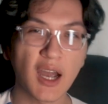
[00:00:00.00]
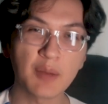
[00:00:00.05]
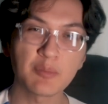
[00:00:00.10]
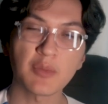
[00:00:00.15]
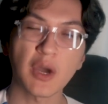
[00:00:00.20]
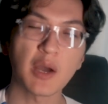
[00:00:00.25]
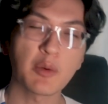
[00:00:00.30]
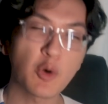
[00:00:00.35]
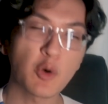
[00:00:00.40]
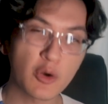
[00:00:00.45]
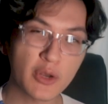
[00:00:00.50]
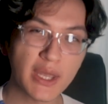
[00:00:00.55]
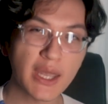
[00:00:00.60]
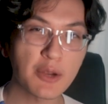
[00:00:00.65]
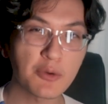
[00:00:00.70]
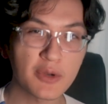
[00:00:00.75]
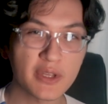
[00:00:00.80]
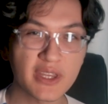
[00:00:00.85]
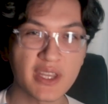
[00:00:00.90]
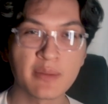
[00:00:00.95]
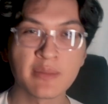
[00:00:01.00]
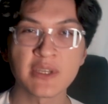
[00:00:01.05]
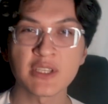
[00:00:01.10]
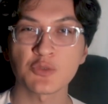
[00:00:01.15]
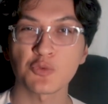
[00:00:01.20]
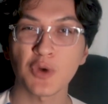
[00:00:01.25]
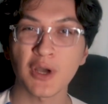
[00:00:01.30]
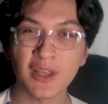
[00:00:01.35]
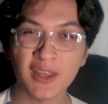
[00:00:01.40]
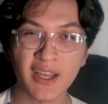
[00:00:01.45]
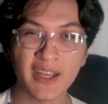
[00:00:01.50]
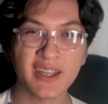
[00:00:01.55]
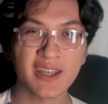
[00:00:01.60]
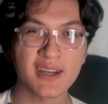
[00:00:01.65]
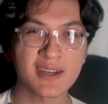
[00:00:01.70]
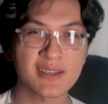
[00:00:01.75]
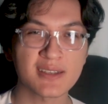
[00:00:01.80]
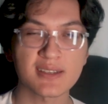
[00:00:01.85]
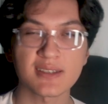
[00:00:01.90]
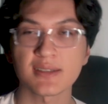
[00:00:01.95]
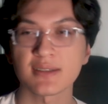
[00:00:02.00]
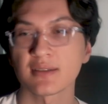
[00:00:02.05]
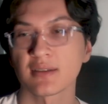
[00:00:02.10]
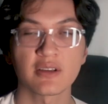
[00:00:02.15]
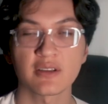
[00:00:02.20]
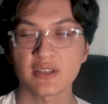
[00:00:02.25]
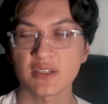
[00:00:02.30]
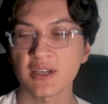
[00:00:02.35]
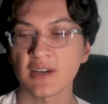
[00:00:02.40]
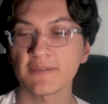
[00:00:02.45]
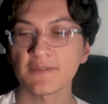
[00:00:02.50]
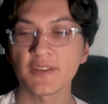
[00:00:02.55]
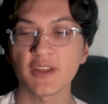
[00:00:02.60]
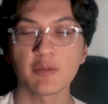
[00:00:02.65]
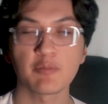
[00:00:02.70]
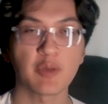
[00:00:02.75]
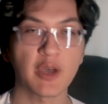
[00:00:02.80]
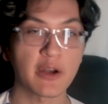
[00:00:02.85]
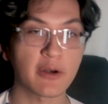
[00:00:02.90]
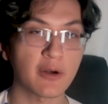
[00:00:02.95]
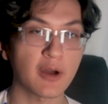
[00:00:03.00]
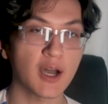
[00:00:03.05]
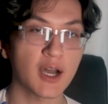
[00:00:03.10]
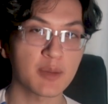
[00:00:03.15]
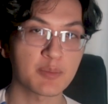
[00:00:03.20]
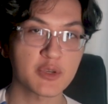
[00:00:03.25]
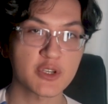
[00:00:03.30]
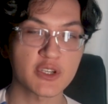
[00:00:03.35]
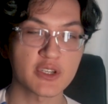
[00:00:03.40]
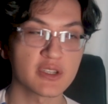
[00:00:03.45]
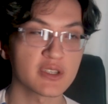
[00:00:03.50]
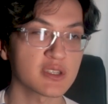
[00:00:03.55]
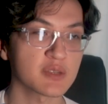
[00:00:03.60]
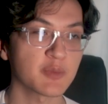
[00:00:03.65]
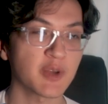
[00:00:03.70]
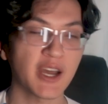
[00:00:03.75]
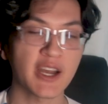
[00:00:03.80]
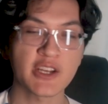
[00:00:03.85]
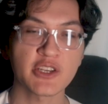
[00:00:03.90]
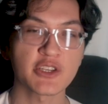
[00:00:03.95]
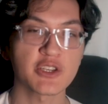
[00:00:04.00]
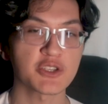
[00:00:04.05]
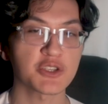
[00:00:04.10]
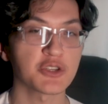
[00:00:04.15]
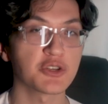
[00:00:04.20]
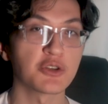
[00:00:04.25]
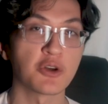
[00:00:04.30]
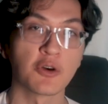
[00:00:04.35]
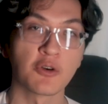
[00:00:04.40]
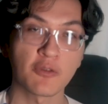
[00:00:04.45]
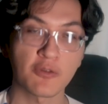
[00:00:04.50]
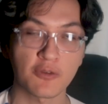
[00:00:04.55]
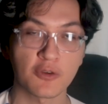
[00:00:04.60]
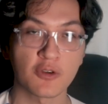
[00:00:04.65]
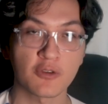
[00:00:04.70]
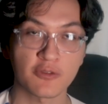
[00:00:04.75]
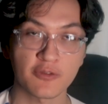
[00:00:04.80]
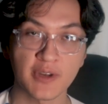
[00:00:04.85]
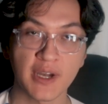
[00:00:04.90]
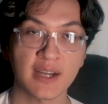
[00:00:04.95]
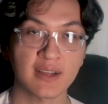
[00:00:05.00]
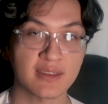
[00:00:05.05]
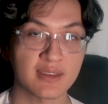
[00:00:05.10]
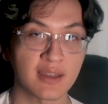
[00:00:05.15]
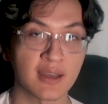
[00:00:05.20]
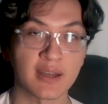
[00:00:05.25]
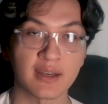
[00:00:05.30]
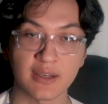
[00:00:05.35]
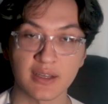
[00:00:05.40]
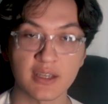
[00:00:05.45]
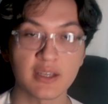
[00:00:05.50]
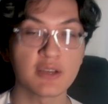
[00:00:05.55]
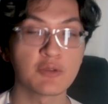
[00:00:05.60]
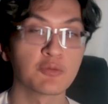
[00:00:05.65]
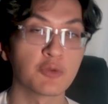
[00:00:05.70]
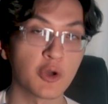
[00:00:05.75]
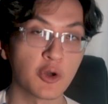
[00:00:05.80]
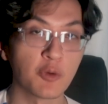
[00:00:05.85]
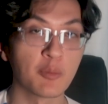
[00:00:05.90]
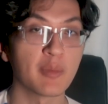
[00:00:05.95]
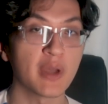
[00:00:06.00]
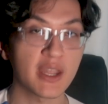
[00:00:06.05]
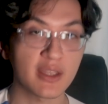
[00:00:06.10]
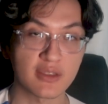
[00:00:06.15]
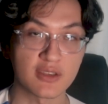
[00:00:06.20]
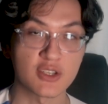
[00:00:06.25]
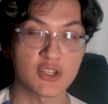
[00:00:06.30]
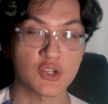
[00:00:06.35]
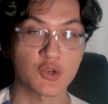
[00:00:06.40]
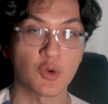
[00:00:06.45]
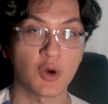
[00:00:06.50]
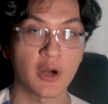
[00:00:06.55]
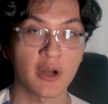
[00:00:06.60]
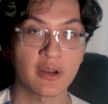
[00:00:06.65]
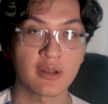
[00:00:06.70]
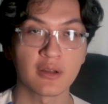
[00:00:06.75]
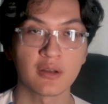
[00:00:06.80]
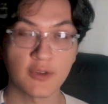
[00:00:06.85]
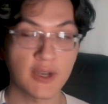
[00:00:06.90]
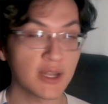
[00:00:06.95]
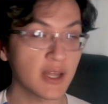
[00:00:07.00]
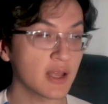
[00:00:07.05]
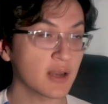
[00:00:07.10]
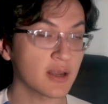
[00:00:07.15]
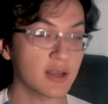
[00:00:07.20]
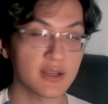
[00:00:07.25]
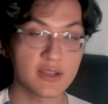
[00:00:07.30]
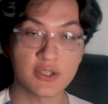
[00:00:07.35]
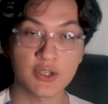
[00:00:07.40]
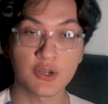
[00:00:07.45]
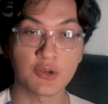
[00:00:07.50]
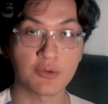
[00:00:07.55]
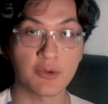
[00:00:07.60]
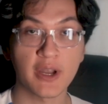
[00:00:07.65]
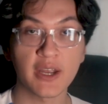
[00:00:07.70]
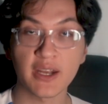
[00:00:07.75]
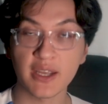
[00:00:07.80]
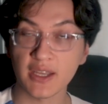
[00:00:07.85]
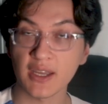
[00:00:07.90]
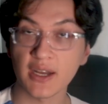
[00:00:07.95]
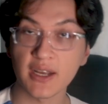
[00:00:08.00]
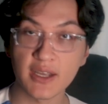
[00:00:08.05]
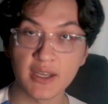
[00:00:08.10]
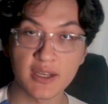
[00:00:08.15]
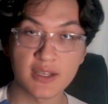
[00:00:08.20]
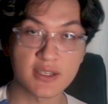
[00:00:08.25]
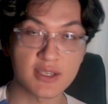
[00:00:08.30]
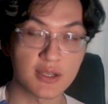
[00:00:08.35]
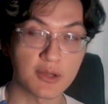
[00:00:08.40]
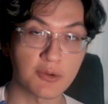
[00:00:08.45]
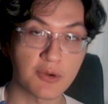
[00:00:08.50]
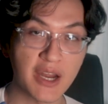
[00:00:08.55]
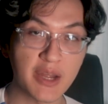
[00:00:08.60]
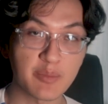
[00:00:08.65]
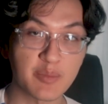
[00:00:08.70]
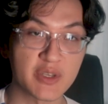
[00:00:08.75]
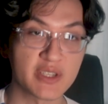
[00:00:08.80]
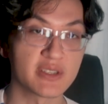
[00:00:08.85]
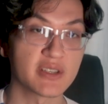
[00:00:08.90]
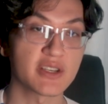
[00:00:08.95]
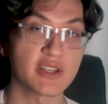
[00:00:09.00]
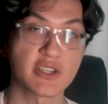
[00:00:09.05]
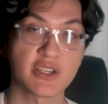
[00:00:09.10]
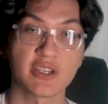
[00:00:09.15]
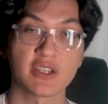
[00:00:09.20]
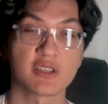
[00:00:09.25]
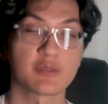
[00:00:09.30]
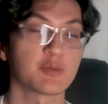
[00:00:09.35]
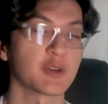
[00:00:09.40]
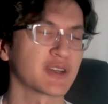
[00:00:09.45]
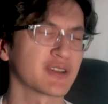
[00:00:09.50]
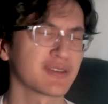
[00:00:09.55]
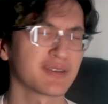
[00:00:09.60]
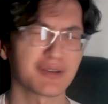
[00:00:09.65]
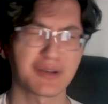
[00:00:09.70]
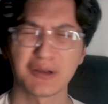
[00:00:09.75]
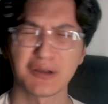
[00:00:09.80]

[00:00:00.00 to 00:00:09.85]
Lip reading: I'm okay with him as well, I guess. There's definitely better options, but I just know for a fact that he will make the squad. Ferreira is great at getting into the right positions, but